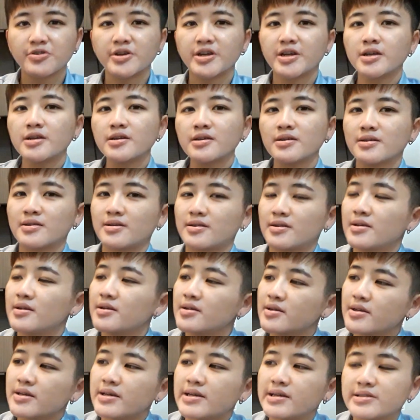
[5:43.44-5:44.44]
3
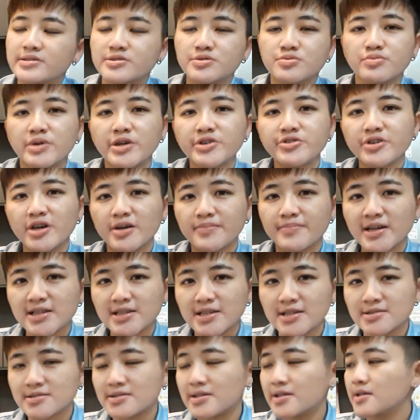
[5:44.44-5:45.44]
is when you're
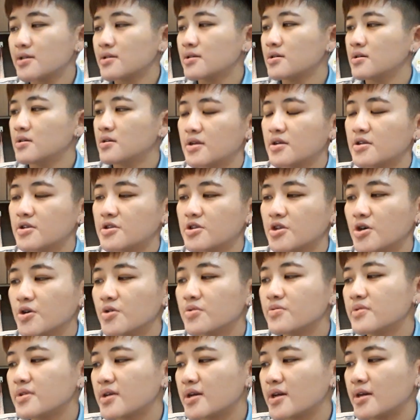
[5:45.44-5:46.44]
backtesting,
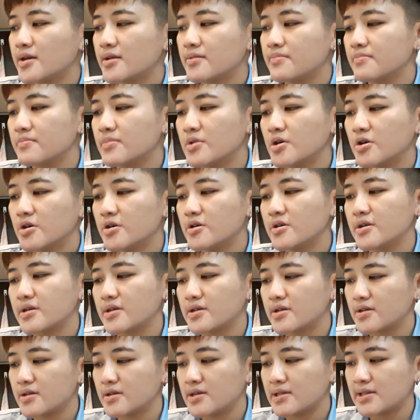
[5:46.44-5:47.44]
don't add more
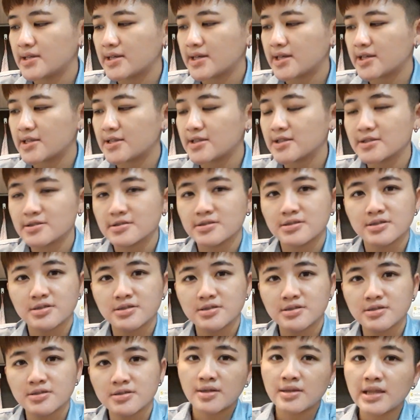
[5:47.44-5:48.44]

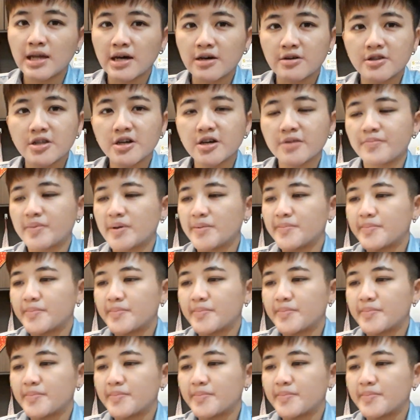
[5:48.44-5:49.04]
indicators. Now a lot of